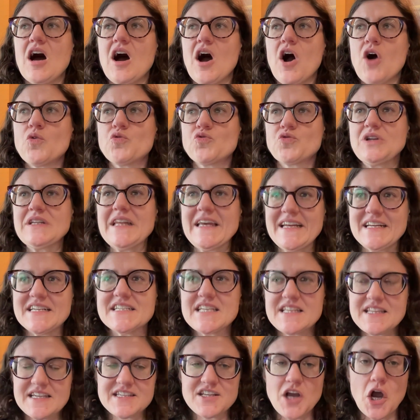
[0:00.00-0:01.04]
related
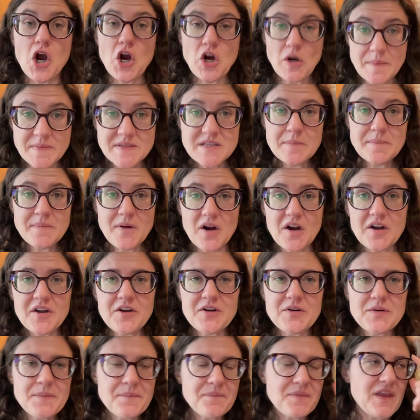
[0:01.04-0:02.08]
to this arms
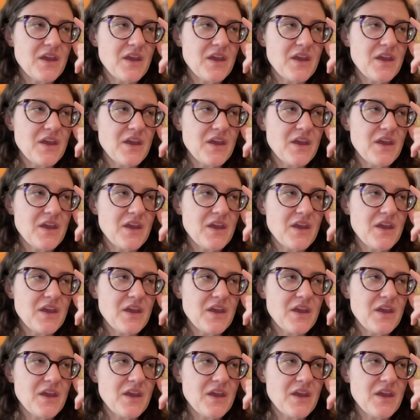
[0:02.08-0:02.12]
embargo.